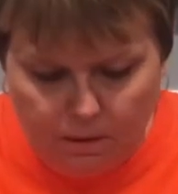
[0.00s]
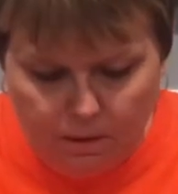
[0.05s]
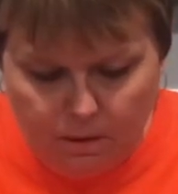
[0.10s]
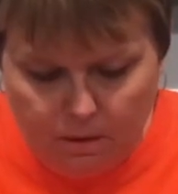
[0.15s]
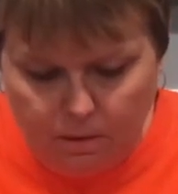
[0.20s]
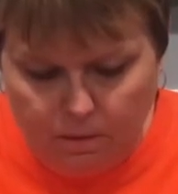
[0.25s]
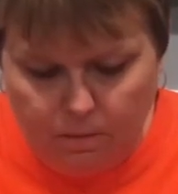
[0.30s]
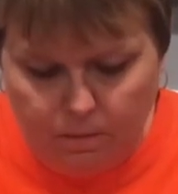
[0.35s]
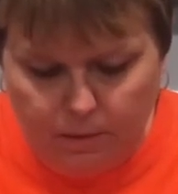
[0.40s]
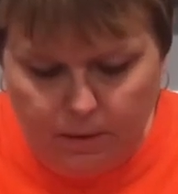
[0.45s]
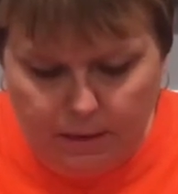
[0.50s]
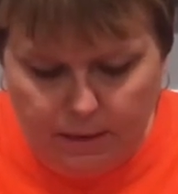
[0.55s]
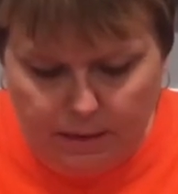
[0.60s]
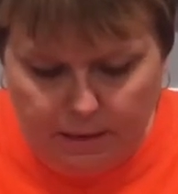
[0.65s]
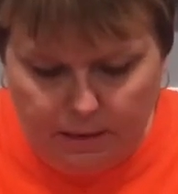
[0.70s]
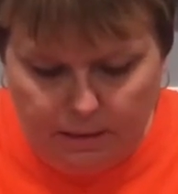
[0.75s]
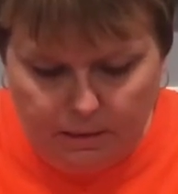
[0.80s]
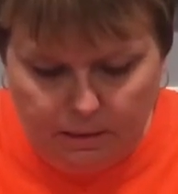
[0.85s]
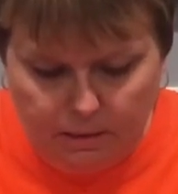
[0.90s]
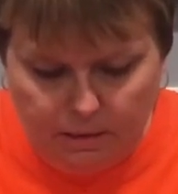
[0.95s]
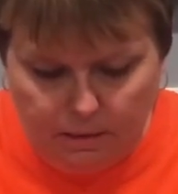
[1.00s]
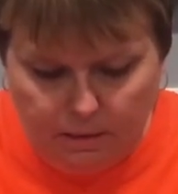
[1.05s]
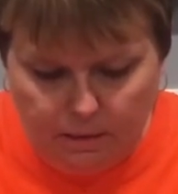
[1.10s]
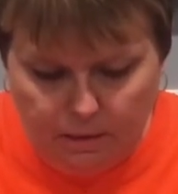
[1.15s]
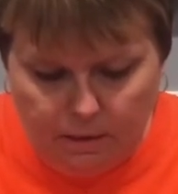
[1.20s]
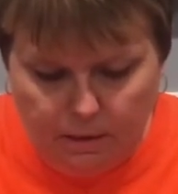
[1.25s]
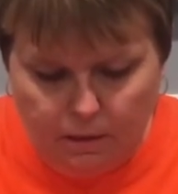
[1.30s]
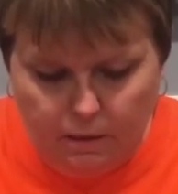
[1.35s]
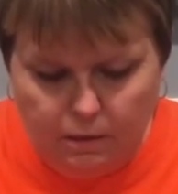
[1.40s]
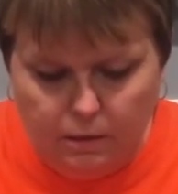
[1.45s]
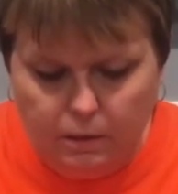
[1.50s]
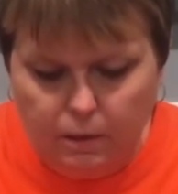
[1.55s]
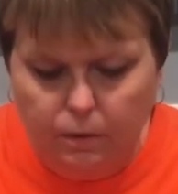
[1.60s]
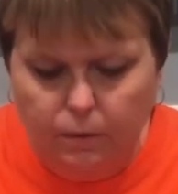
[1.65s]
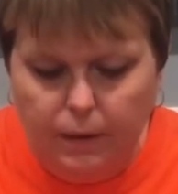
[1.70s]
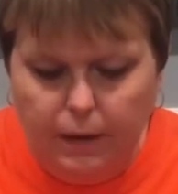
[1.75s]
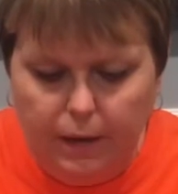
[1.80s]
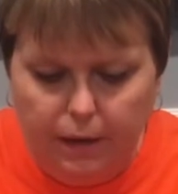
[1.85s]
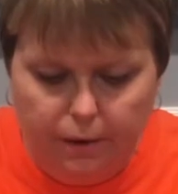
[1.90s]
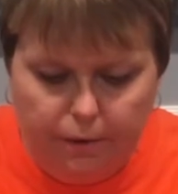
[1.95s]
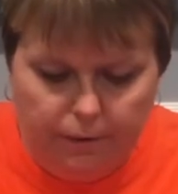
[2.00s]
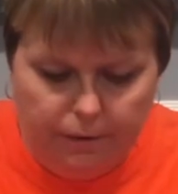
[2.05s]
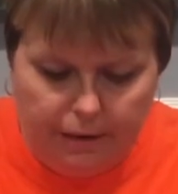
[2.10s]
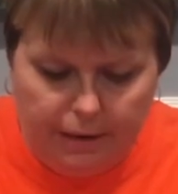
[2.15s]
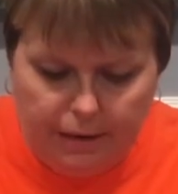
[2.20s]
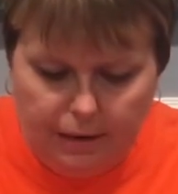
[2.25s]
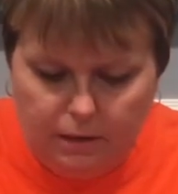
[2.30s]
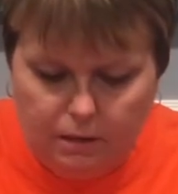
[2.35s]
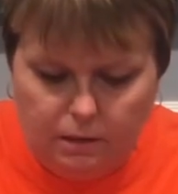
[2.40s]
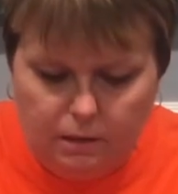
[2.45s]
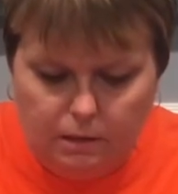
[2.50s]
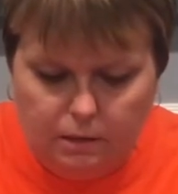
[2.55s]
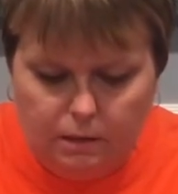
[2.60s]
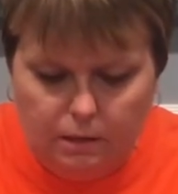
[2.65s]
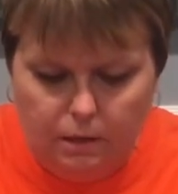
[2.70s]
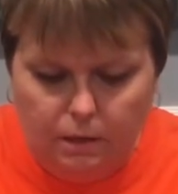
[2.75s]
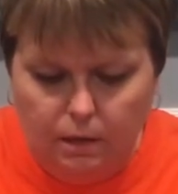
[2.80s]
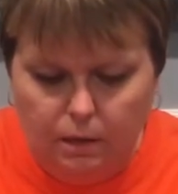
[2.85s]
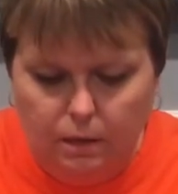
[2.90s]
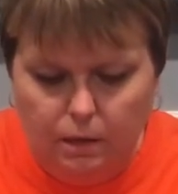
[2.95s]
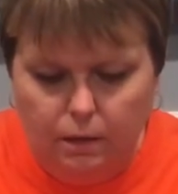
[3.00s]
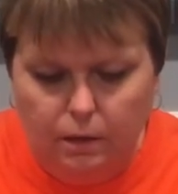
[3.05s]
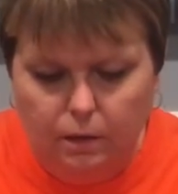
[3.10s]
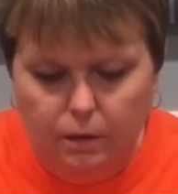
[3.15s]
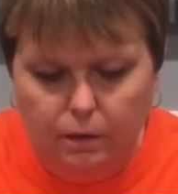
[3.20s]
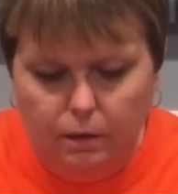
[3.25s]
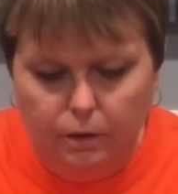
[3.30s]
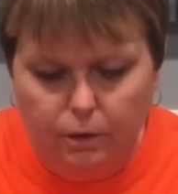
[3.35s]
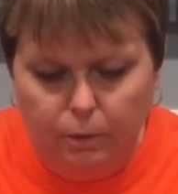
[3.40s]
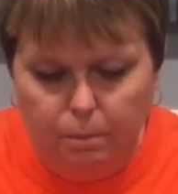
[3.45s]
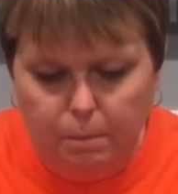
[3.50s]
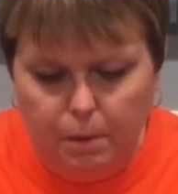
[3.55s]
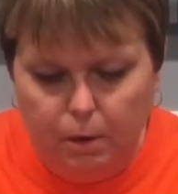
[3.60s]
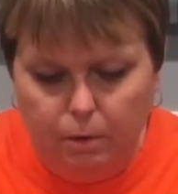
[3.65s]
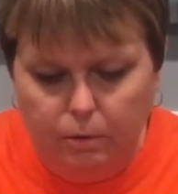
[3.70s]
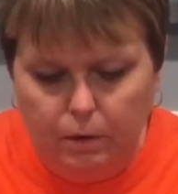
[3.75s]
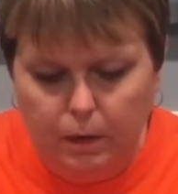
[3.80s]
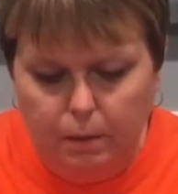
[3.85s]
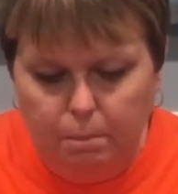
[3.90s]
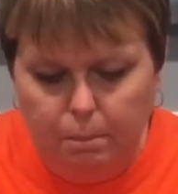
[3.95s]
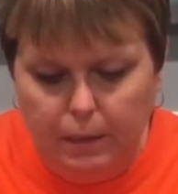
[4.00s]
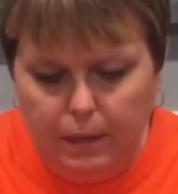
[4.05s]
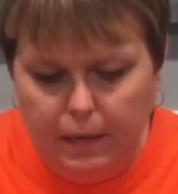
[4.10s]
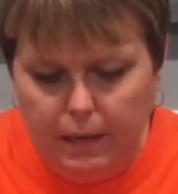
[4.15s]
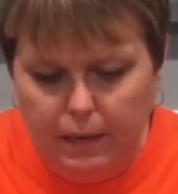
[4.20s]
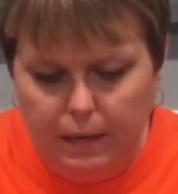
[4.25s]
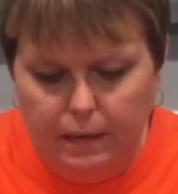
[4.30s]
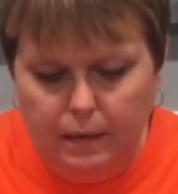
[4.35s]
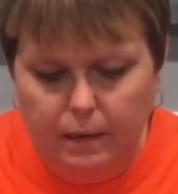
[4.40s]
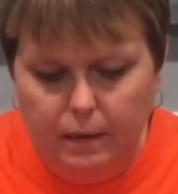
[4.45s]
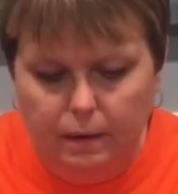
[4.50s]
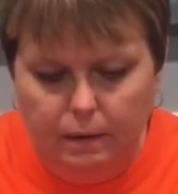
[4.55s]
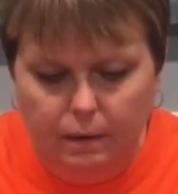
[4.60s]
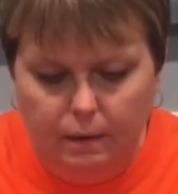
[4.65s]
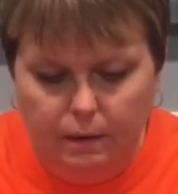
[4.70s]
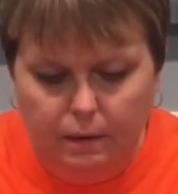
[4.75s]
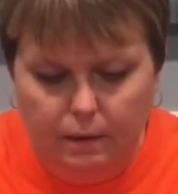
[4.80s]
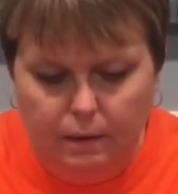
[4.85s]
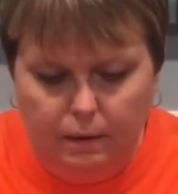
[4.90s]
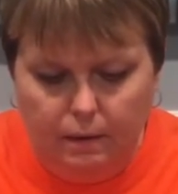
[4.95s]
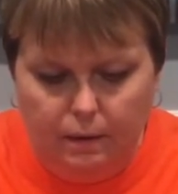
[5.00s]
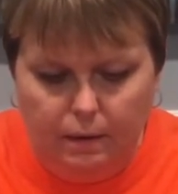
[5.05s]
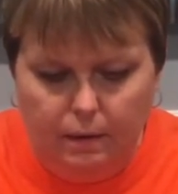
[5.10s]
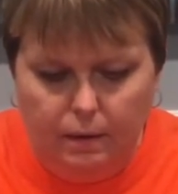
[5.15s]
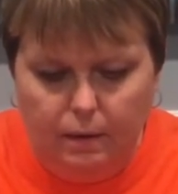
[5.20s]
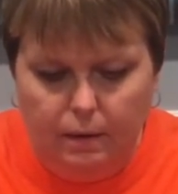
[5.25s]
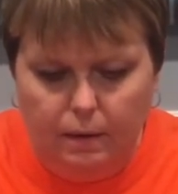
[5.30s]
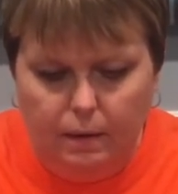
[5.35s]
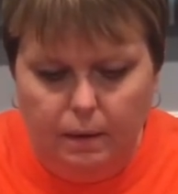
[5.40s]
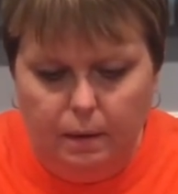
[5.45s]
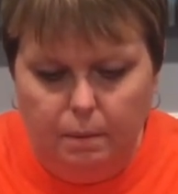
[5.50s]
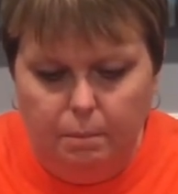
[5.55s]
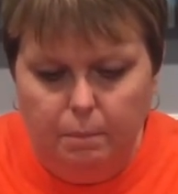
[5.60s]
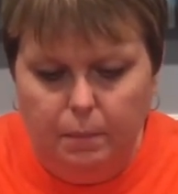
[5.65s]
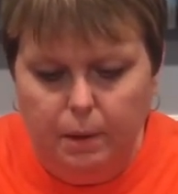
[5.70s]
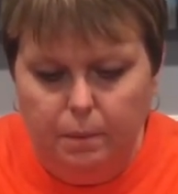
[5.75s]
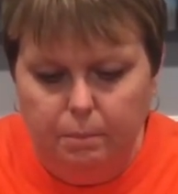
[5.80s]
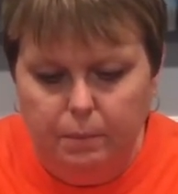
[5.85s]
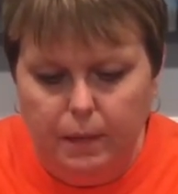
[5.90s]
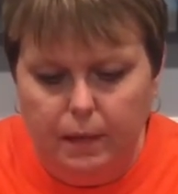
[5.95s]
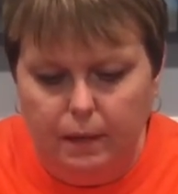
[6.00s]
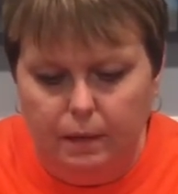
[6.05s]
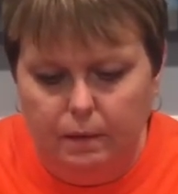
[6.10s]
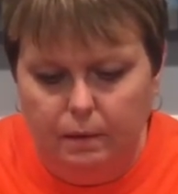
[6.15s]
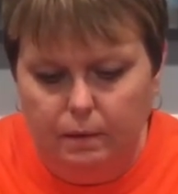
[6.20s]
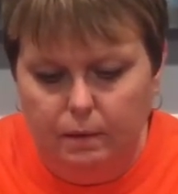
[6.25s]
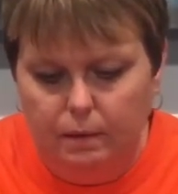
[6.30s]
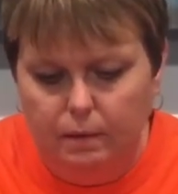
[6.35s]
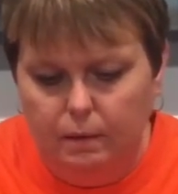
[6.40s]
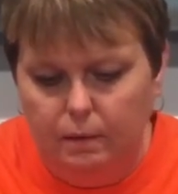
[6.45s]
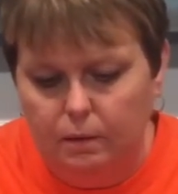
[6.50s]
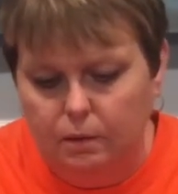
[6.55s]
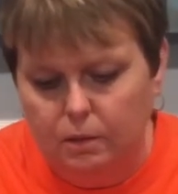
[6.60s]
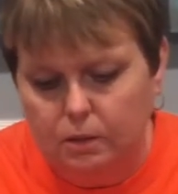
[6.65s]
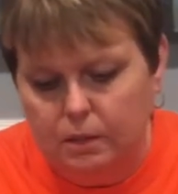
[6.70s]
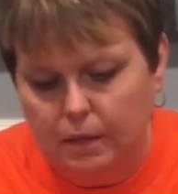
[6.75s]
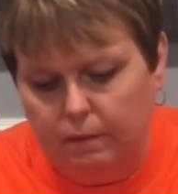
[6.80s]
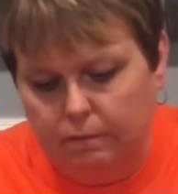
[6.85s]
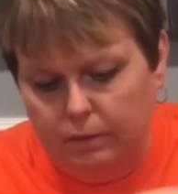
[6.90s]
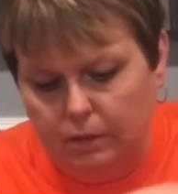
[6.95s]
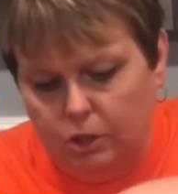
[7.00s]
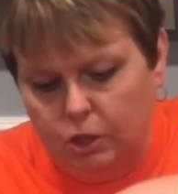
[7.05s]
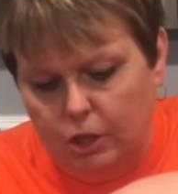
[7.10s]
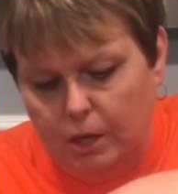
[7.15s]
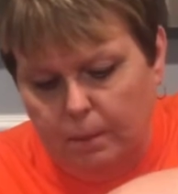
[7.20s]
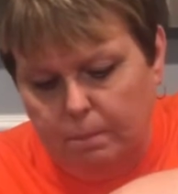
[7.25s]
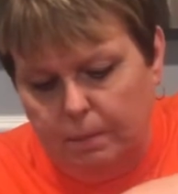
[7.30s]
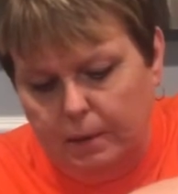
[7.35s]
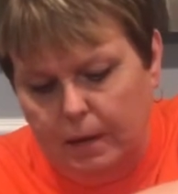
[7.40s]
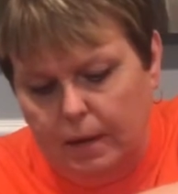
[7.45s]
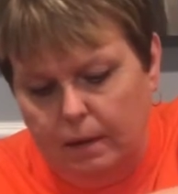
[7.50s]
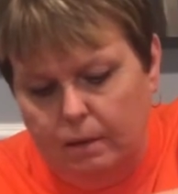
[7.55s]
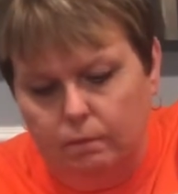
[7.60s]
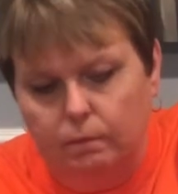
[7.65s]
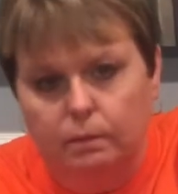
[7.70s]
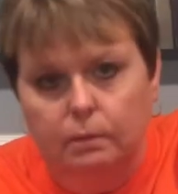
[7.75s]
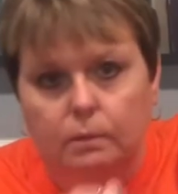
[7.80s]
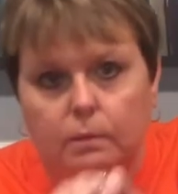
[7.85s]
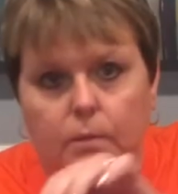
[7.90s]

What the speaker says: All right. So here is your pony bead pumpkin. You just have to shape it out.